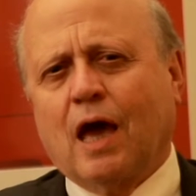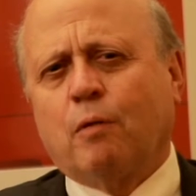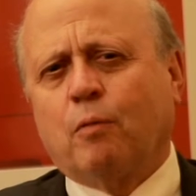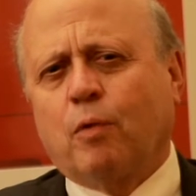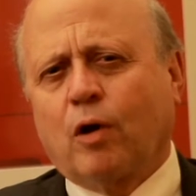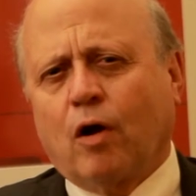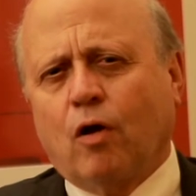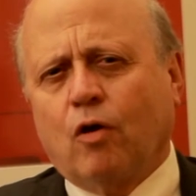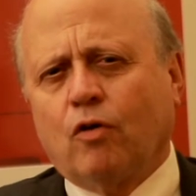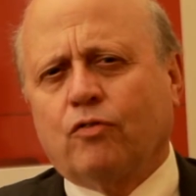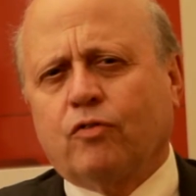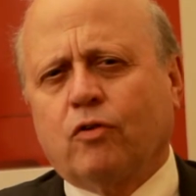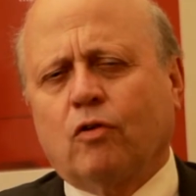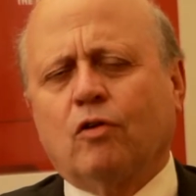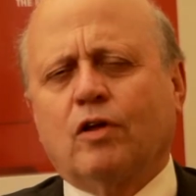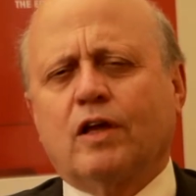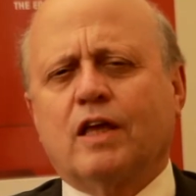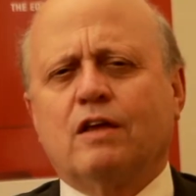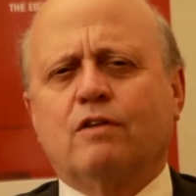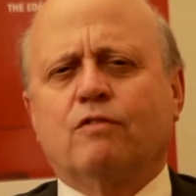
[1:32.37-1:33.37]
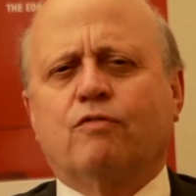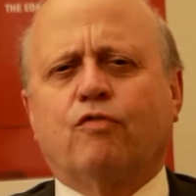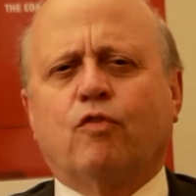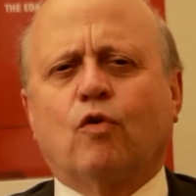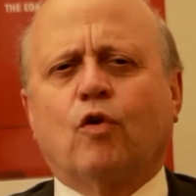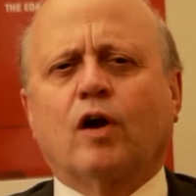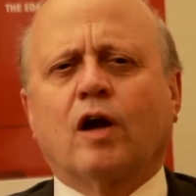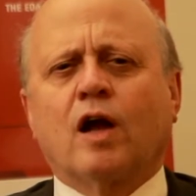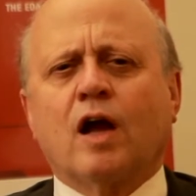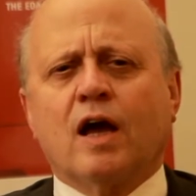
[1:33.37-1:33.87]
and we're also looking
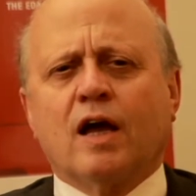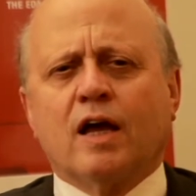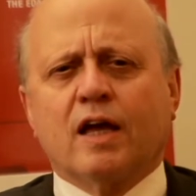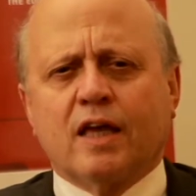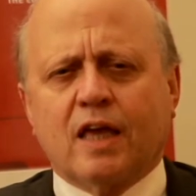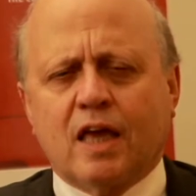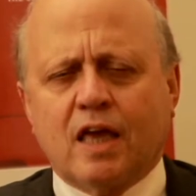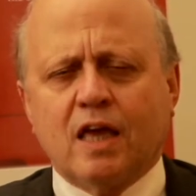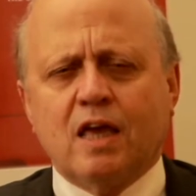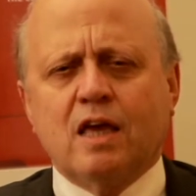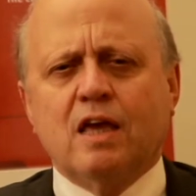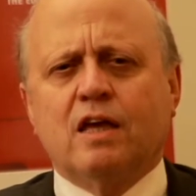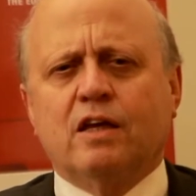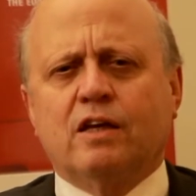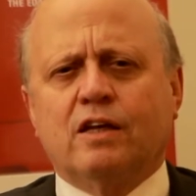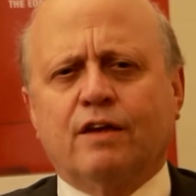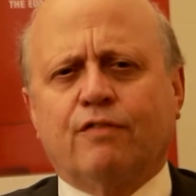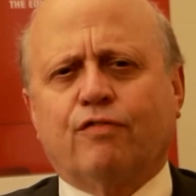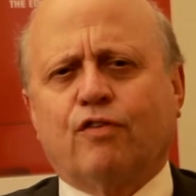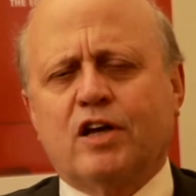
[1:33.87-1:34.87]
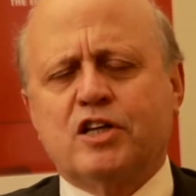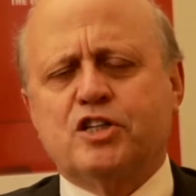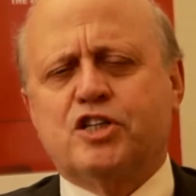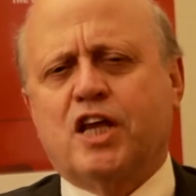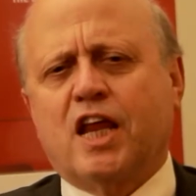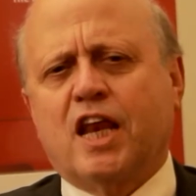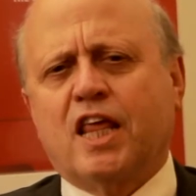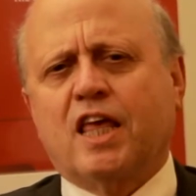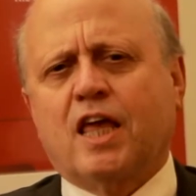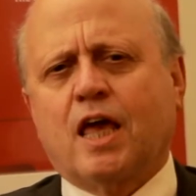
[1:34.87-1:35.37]
for key
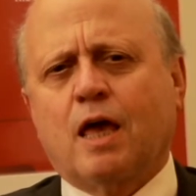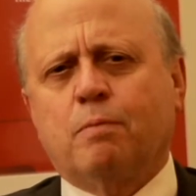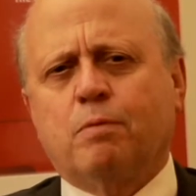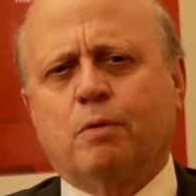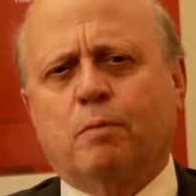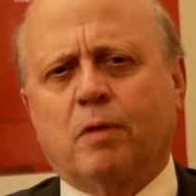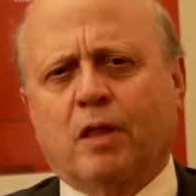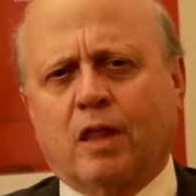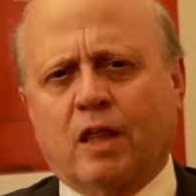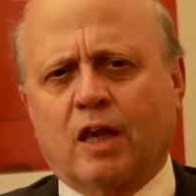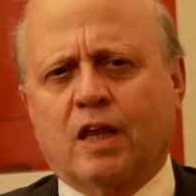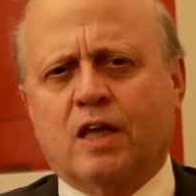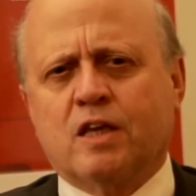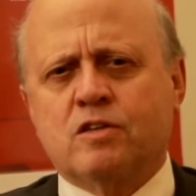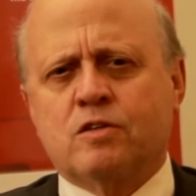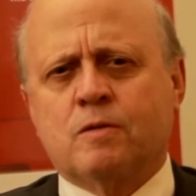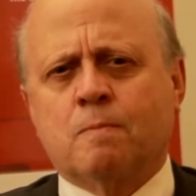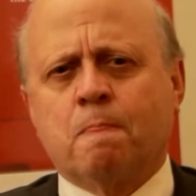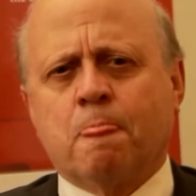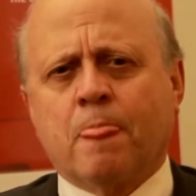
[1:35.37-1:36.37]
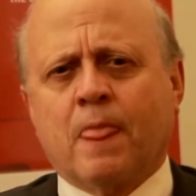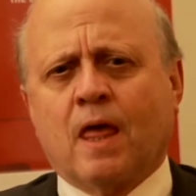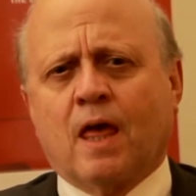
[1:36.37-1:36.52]
differentiating capabilities